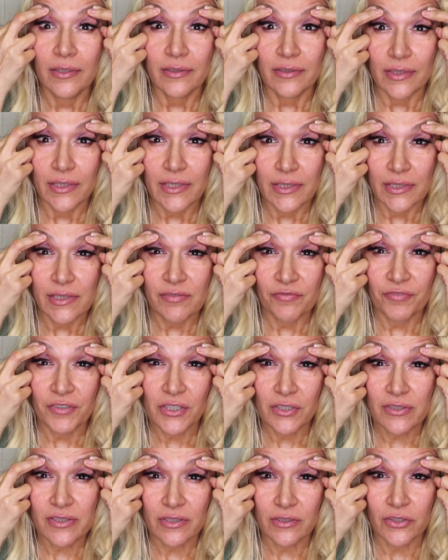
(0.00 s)
And it
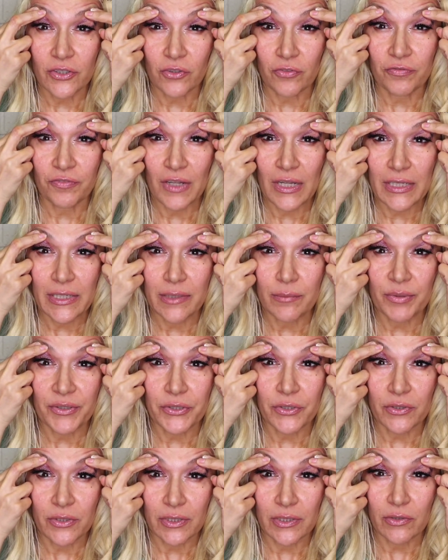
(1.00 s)
feels a little funny, but
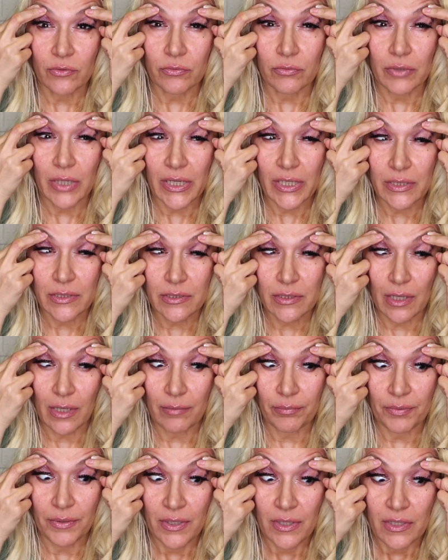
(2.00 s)
you're going to raise
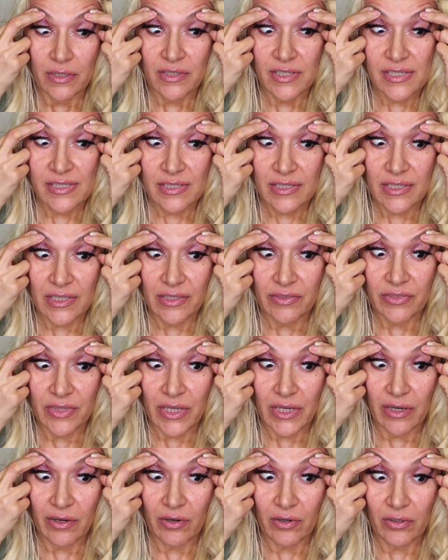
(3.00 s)
up the skin
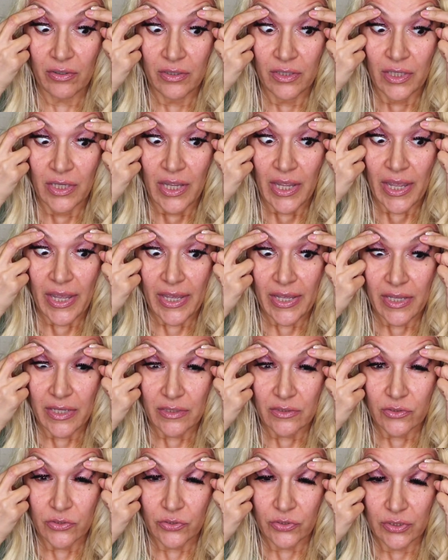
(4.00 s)
there
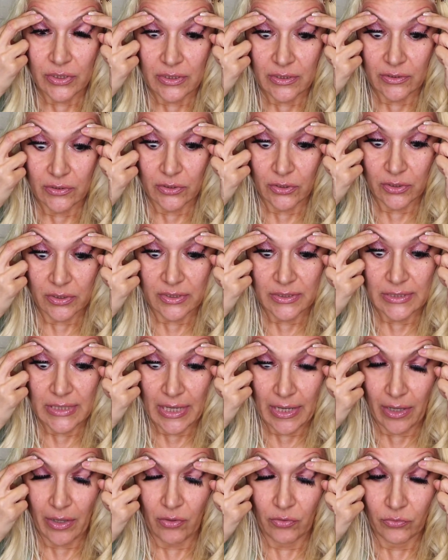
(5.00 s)
and you're going to look
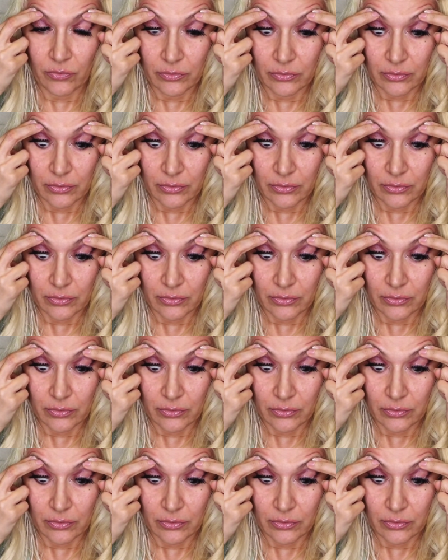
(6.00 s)
down.